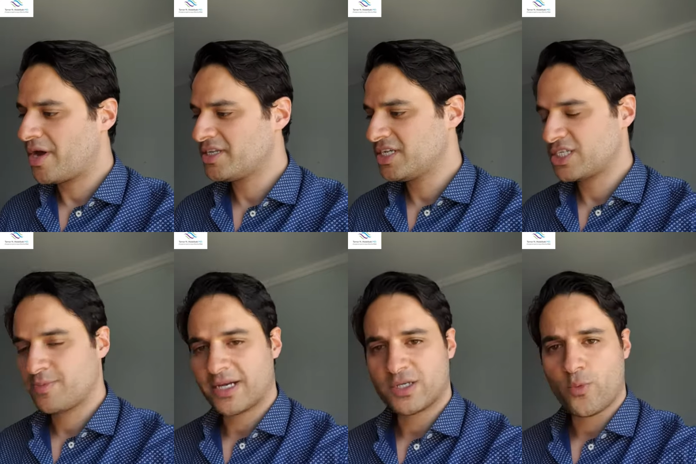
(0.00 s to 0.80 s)
What is the
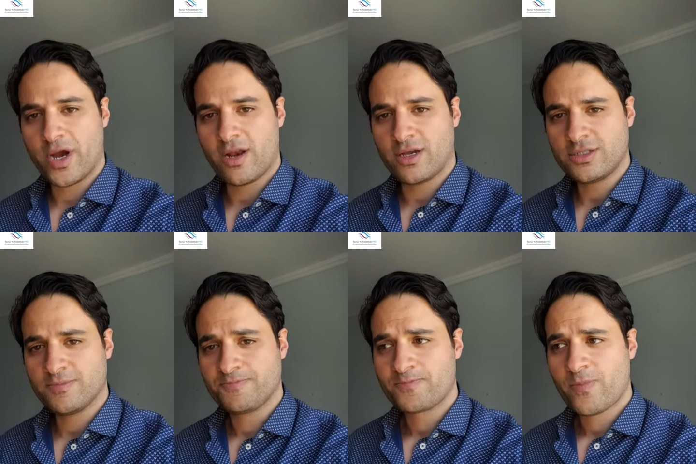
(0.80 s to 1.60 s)
expected weight loss?
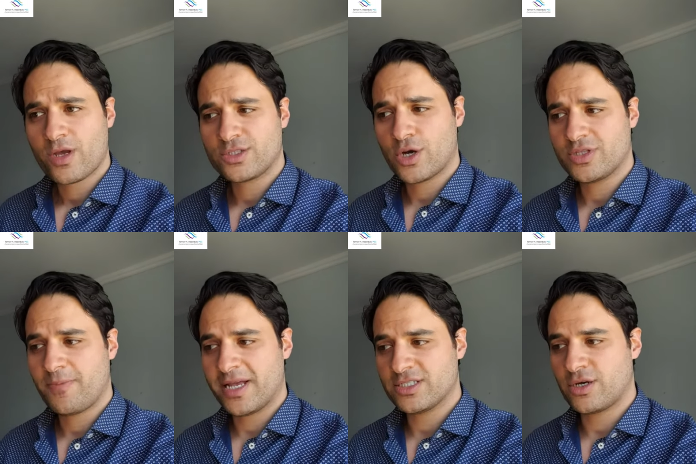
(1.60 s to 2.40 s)
So it
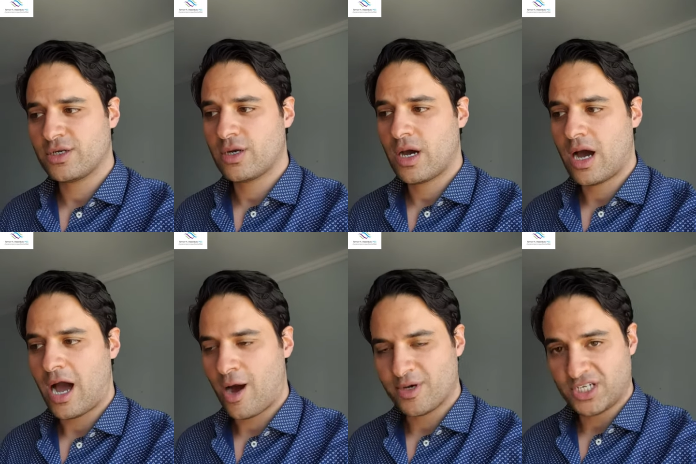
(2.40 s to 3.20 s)
depends on
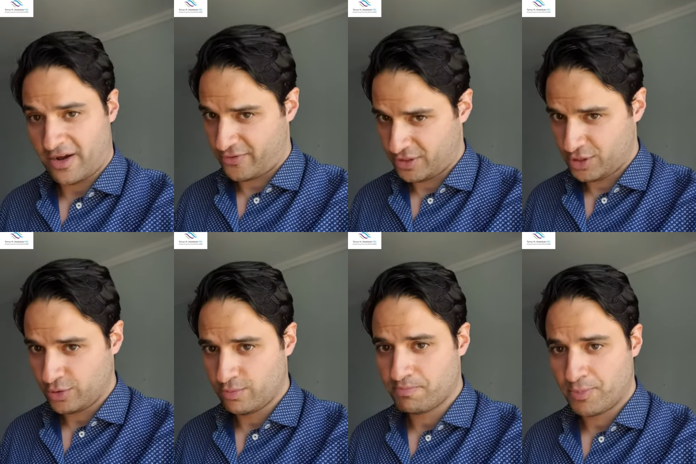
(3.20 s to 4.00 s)
how much effort
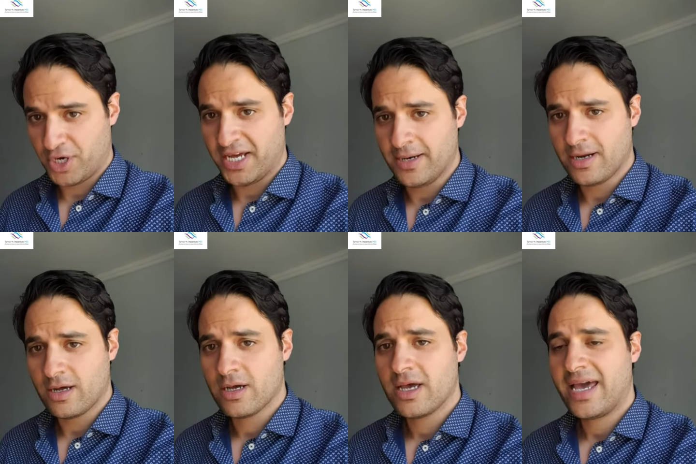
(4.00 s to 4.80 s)
you put in,
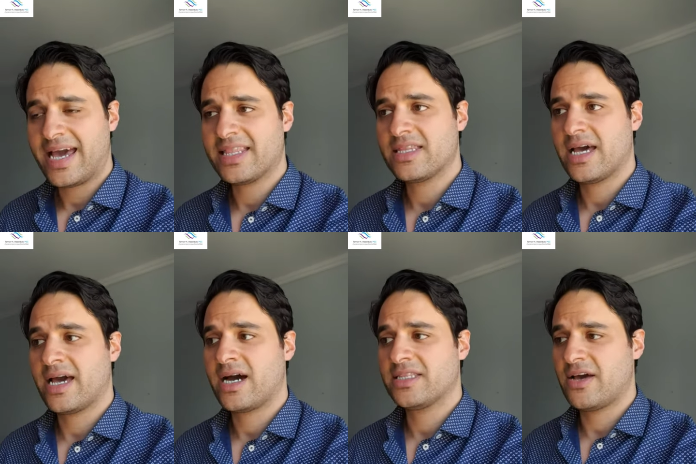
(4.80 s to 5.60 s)
and
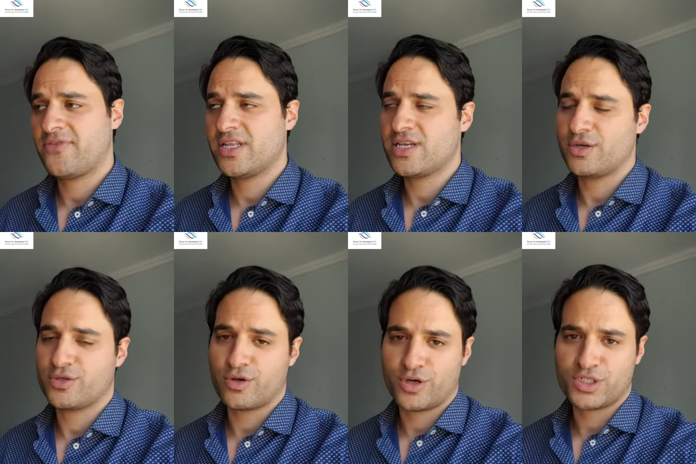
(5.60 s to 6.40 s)
definitely on
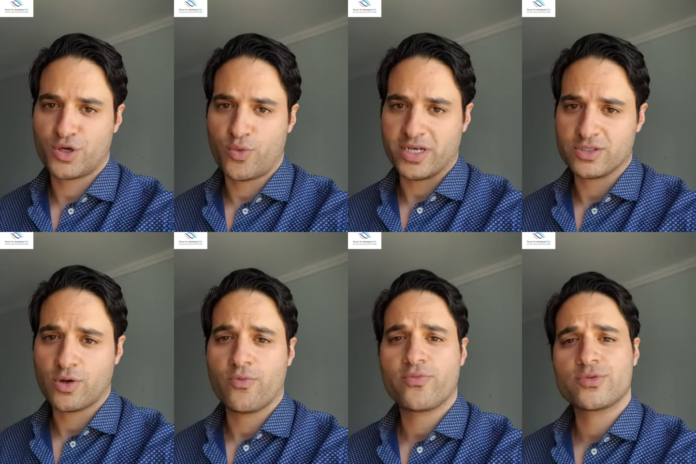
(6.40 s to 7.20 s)
your original weight.
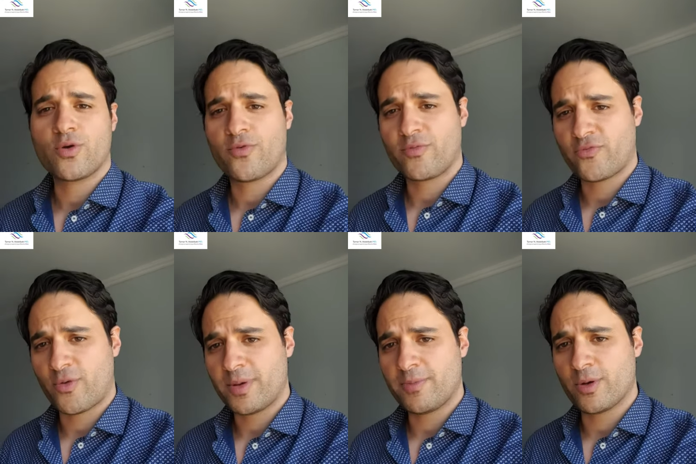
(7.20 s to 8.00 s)
So
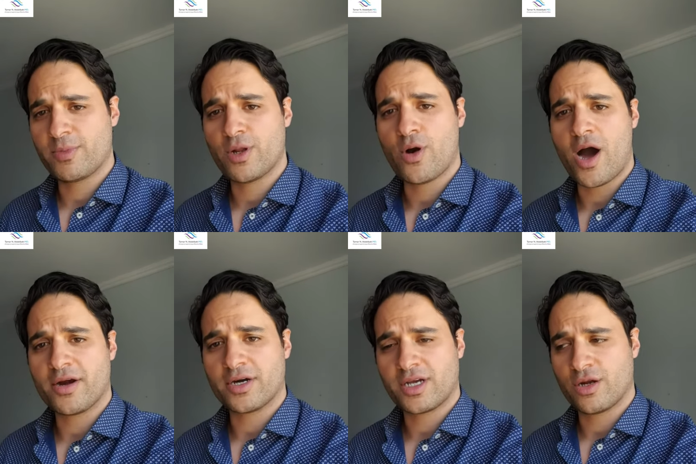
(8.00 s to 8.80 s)
for people below
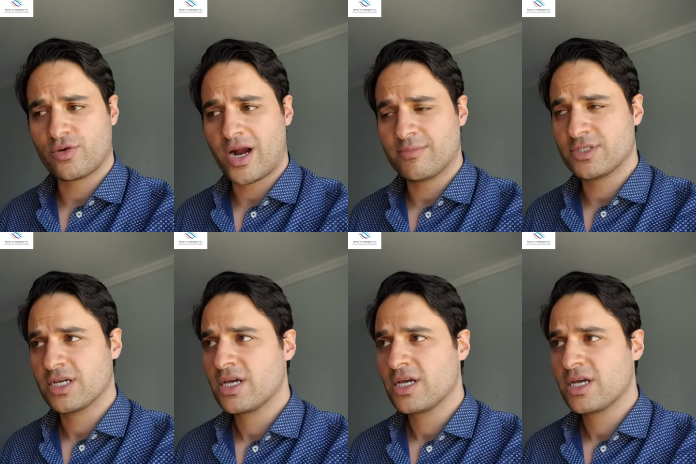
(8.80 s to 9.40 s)
100 kilograms,